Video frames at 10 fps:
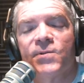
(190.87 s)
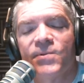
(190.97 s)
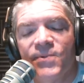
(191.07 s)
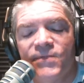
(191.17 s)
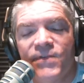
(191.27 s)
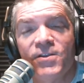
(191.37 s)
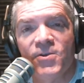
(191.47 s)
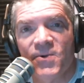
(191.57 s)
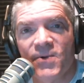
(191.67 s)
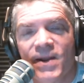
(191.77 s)

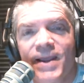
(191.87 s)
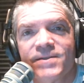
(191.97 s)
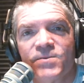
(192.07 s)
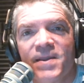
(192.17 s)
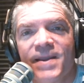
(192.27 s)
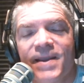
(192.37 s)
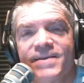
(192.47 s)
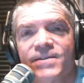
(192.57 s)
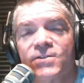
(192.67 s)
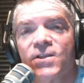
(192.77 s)
venue as big
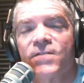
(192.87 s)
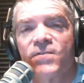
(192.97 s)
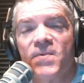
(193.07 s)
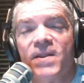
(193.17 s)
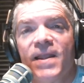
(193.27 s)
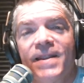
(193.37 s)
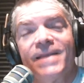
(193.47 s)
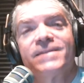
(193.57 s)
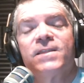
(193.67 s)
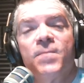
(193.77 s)
as the Sullivan Arena and
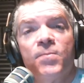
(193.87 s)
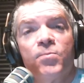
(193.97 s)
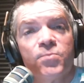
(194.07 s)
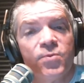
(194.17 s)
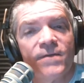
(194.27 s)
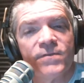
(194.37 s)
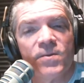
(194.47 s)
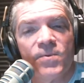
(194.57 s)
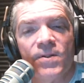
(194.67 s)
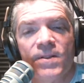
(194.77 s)
actually be
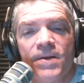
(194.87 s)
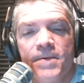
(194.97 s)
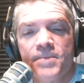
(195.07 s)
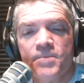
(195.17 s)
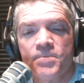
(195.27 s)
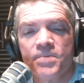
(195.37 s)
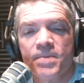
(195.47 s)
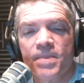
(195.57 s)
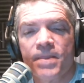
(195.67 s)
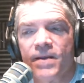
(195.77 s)
profitable.
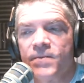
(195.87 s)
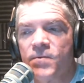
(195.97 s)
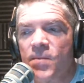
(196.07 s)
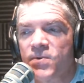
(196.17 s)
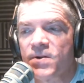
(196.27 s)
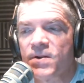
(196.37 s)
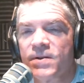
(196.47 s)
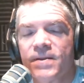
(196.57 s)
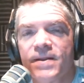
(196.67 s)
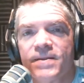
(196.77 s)
Remember,
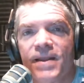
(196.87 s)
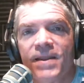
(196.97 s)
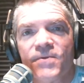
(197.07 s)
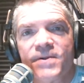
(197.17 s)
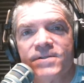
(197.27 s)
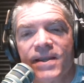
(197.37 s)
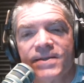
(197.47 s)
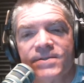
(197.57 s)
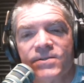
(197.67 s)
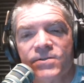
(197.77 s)
Anchorage
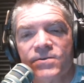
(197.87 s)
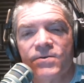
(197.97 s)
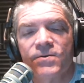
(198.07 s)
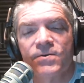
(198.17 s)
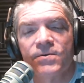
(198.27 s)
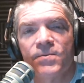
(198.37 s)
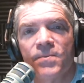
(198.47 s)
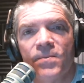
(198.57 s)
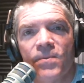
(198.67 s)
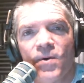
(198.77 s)
has
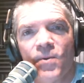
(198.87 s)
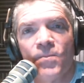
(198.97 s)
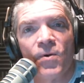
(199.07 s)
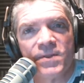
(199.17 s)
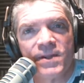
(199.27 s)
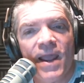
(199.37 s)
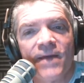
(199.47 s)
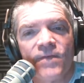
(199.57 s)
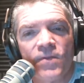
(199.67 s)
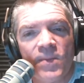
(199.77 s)
more than
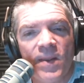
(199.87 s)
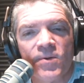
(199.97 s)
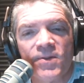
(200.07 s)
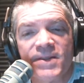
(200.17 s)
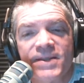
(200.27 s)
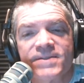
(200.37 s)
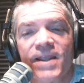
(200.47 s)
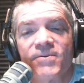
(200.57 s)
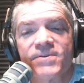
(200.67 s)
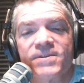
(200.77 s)
half of the people in the
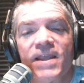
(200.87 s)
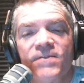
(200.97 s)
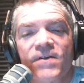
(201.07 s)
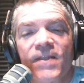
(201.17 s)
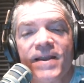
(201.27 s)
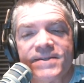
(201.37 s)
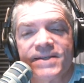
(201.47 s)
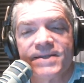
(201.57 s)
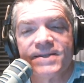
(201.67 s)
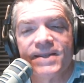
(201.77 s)
entire state of
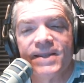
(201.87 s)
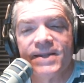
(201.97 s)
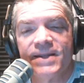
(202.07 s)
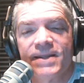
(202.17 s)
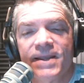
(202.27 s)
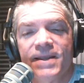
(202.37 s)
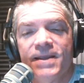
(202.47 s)
Alaska in it.